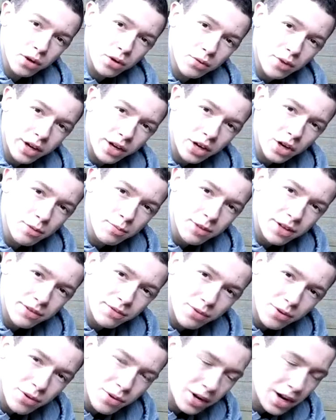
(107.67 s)
a quick update
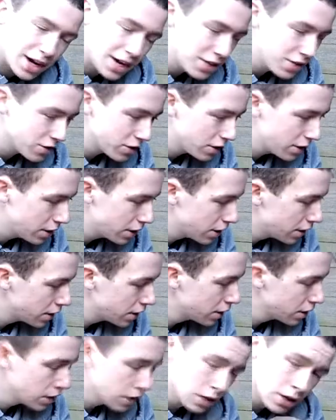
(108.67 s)
for you guys,
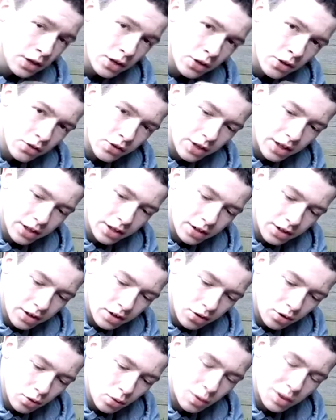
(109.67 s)
so that you
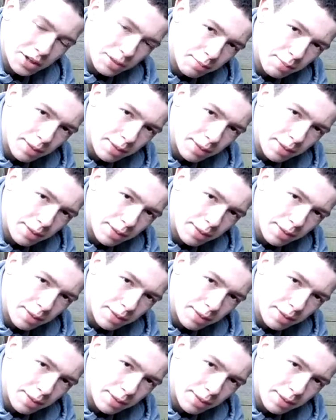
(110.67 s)
know what the